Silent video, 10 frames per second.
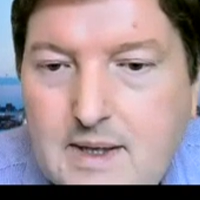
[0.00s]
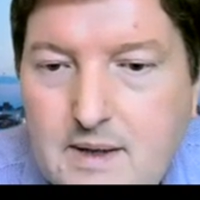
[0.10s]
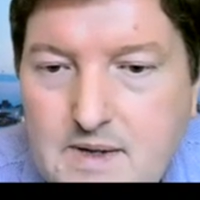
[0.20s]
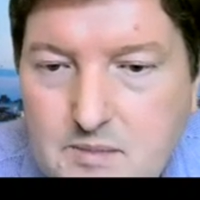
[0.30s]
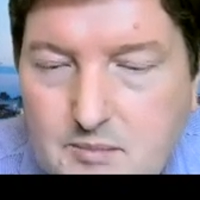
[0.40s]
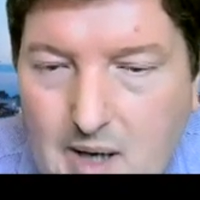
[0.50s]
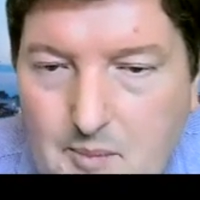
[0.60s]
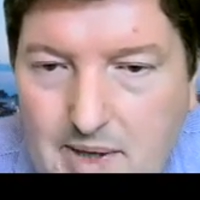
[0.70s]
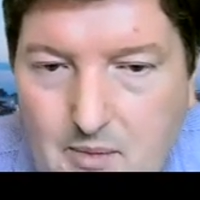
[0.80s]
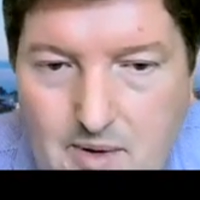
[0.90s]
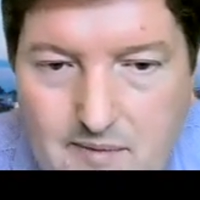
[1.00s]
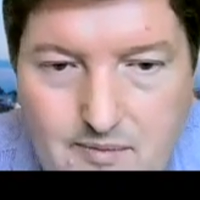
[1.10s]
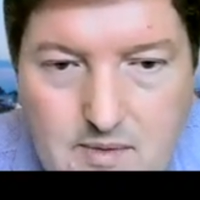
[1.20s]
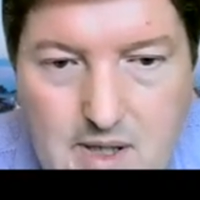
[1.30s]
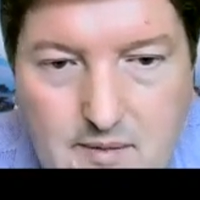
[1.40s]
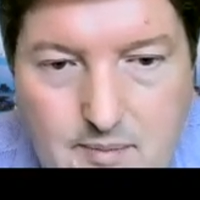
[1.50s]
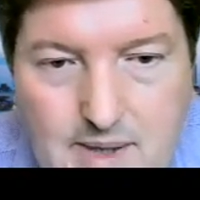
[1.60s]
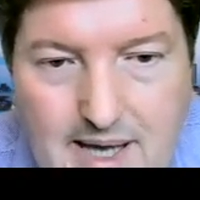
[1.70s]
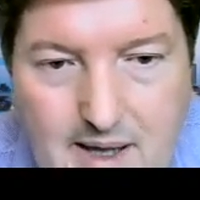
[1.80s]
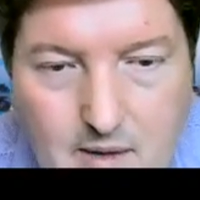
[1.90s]
because it might be we've kind of
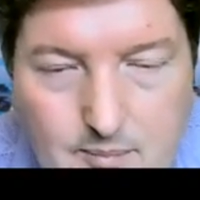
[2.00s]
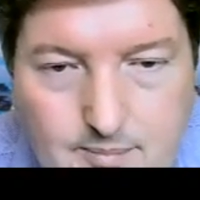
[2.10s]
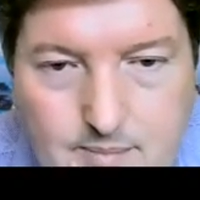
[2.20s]
hit a